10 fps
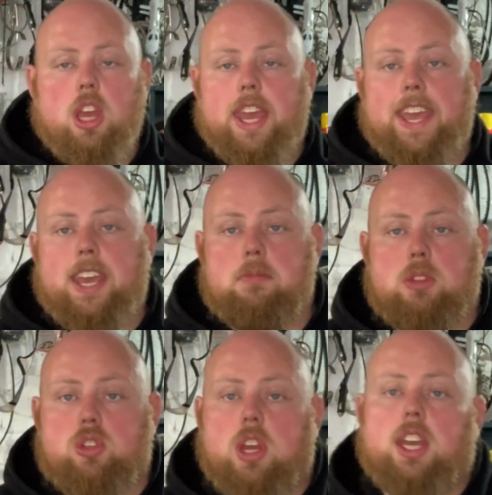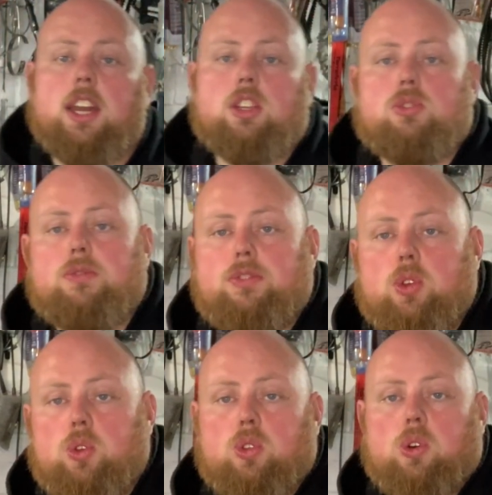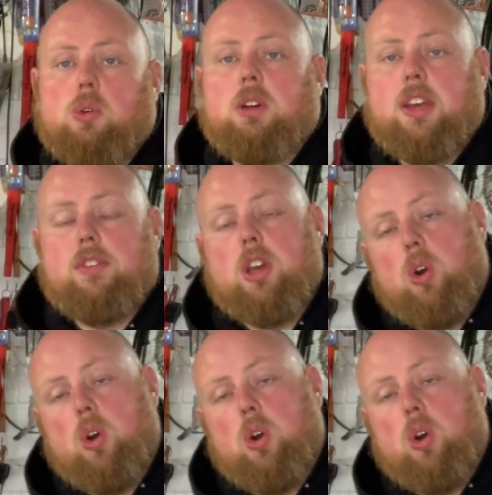to try and catch some food or whatever.